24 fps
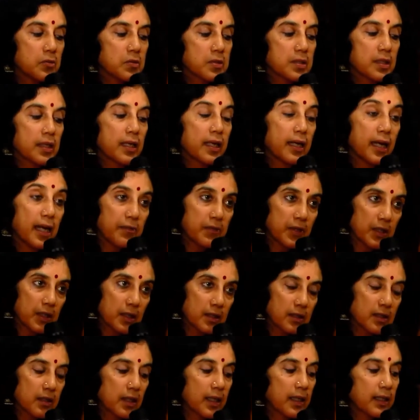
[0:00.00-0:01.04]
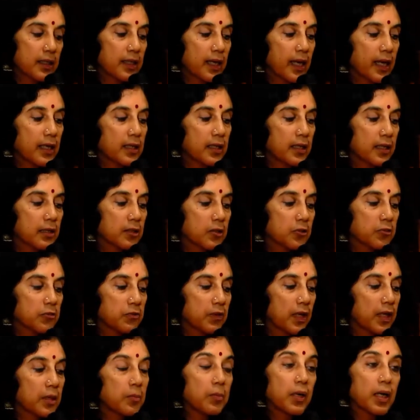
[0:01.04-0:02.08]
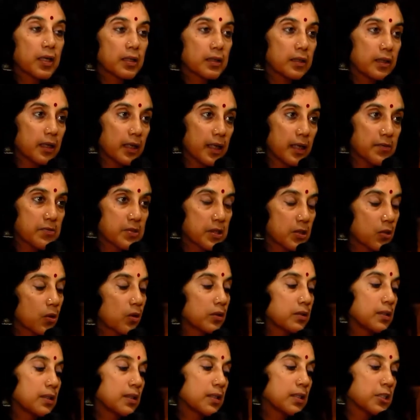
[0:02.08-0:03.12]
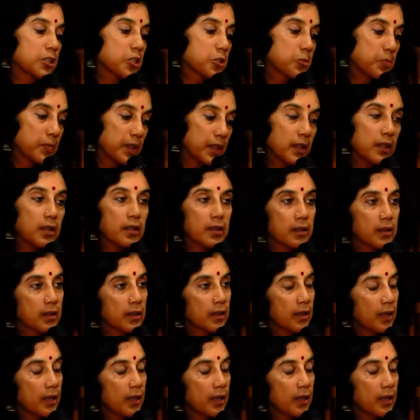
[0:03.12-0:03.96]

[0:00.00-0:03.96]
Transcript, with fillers: who's a grave digger and caretaker of unmarked graves in northern Kashmir.